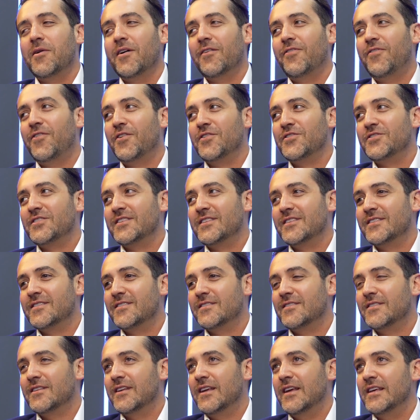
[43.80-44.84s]
my
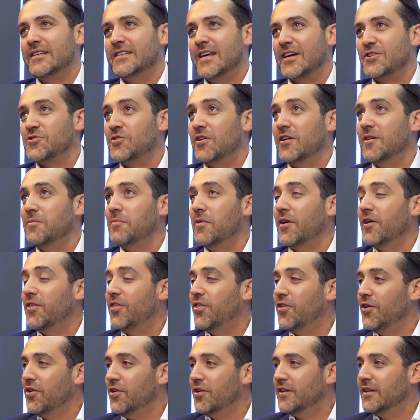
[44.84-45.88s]
first. It's actually my
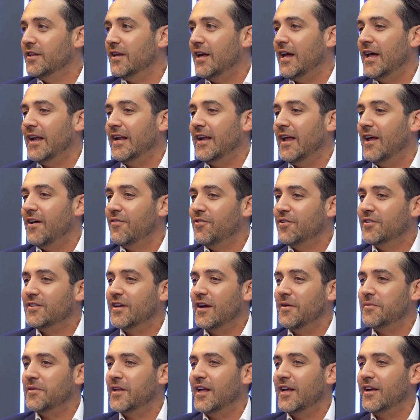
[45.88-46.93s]
third. Okay. And every
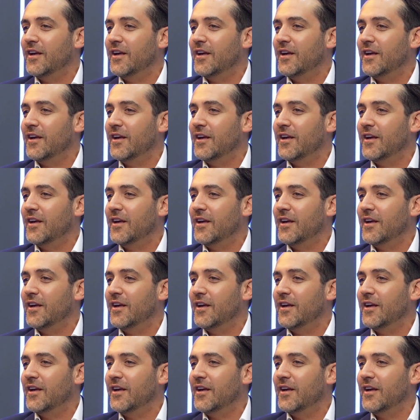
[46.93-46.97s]
time that